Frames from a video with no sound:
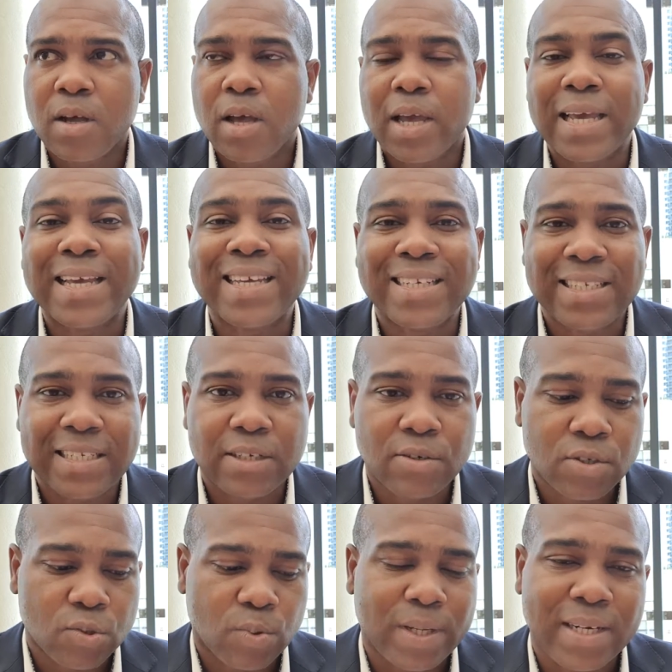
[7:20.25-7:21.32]
He
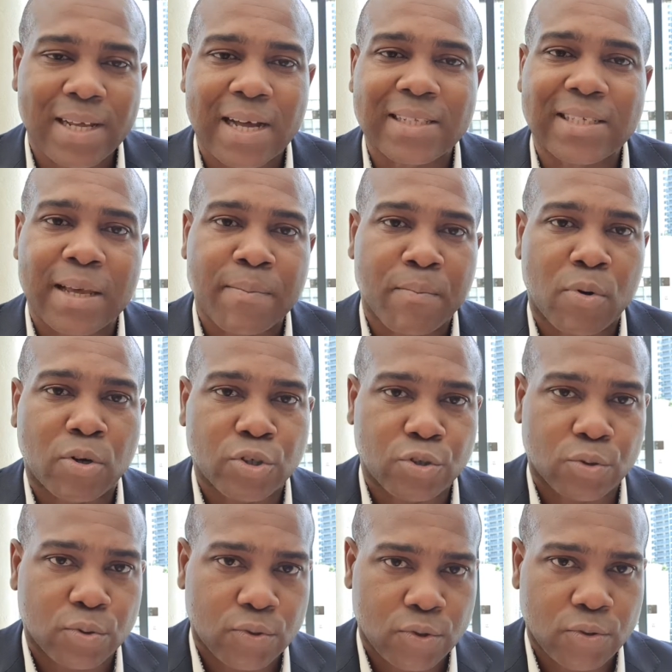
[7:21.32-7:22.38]
deals with that in
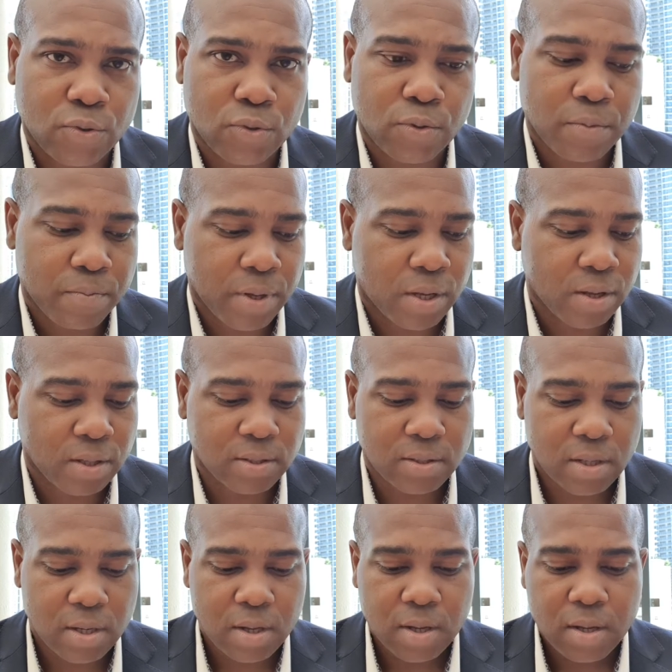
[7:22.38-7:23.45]
module 2, because
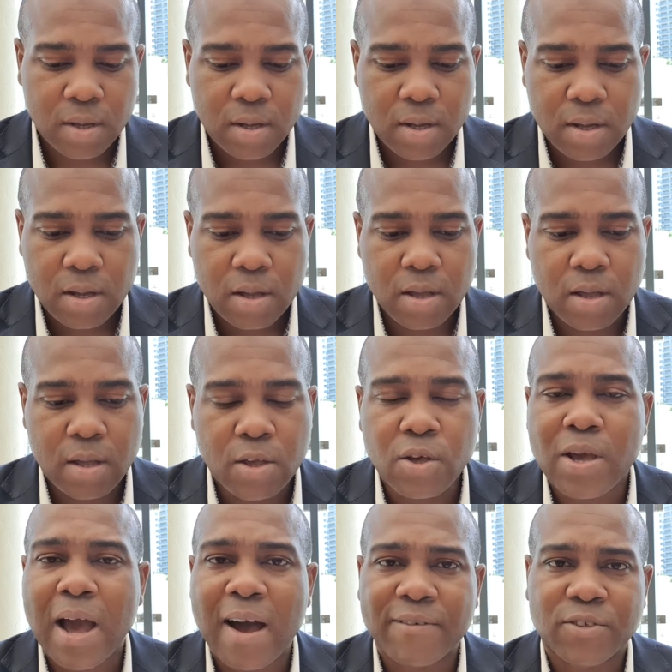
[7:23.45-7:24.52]
you
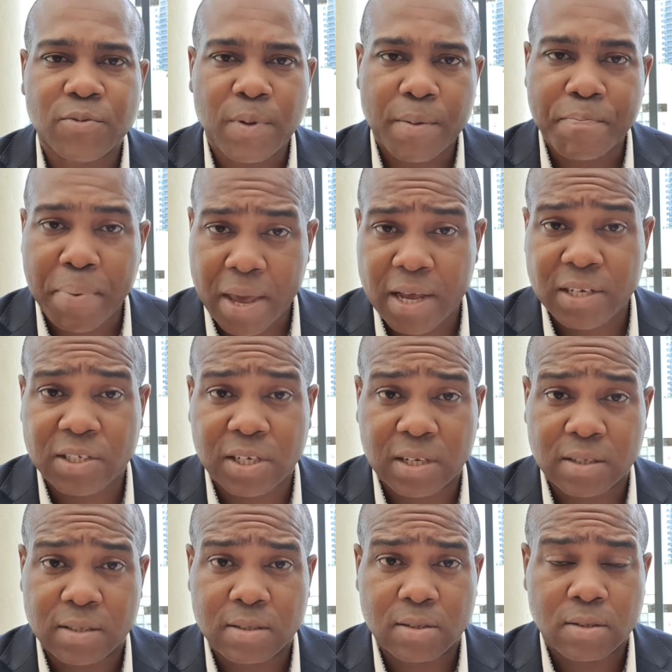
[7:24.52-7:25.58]
have to be patient
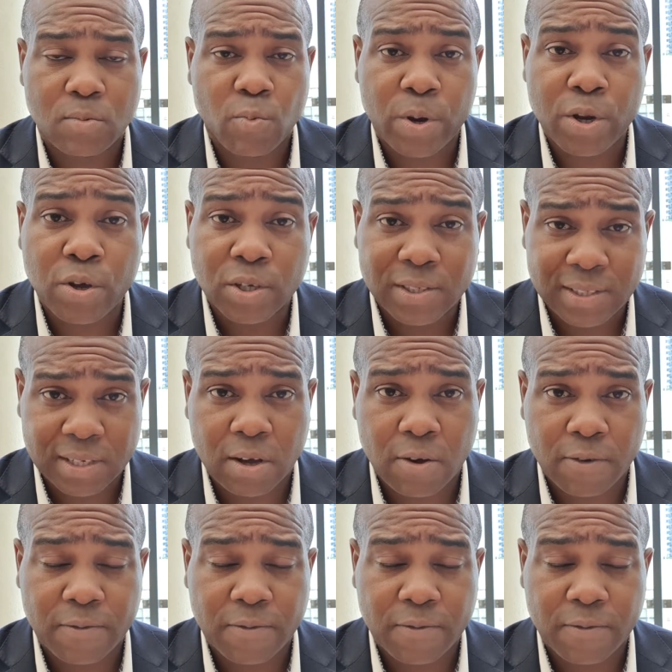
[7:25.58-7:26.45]
with yourself.